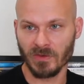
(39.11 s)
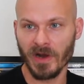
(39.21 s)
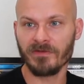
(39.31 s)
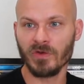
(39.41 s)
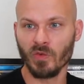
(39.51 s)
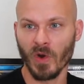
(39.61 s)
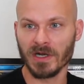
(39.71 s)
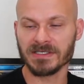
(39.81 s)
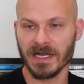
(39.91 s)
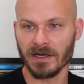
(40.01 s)
quite a few
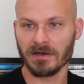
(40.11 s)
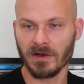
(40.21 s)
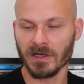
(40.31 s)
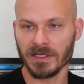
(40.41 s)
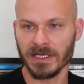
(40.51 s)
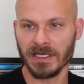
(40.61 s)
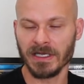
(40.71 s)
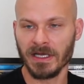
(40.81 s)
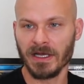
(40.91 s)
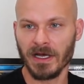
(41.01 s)
works that are
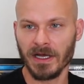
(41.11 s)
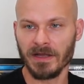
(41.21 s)
currently uh,